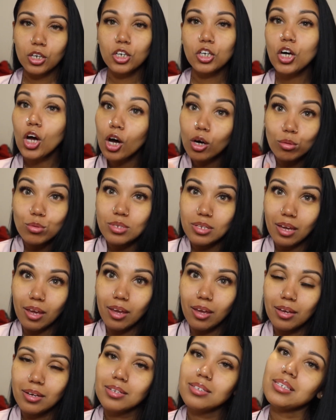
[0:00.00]

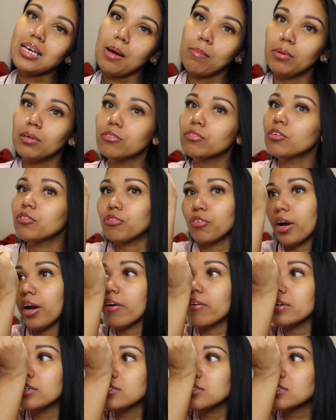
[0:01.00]
cozy type of
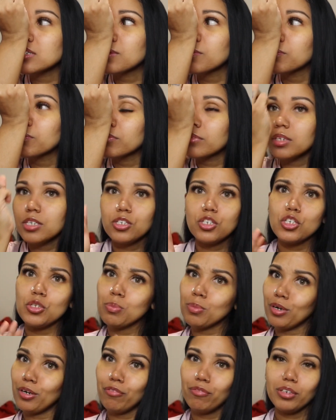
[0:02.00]
fragrance. This is
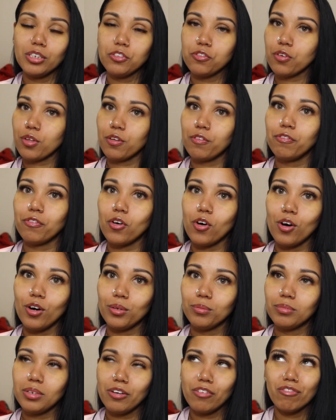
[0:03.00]
perfect for the
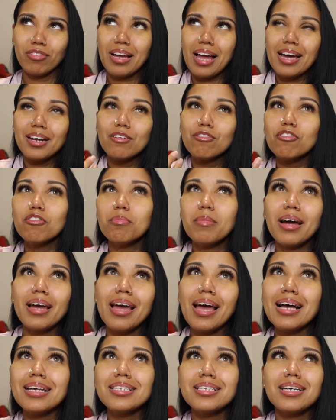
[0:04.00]
fall. It kind of
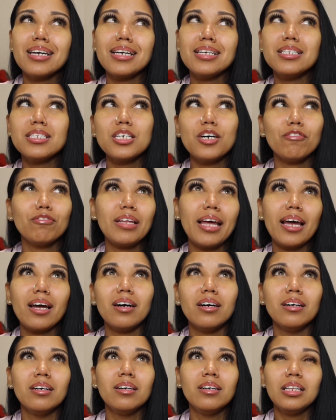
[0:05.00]
has a hint of like
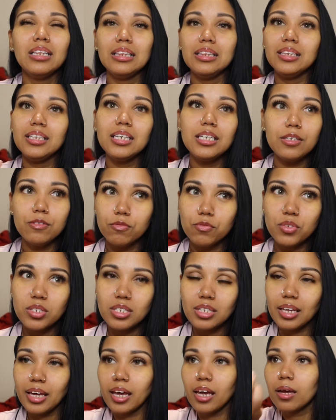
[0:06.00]
a
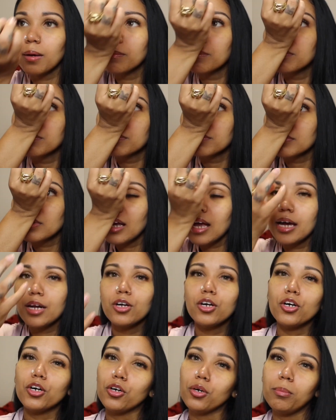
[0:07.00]
leaves, like kind
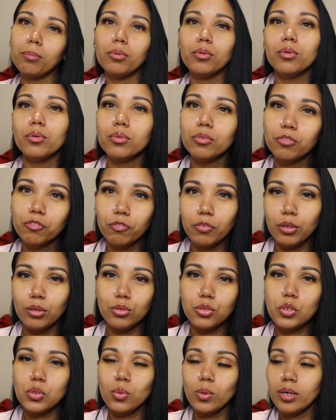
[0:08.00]
of herbal
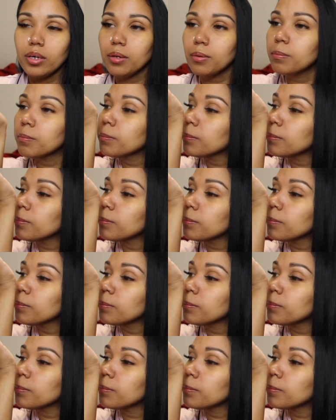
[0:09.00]
feel to it.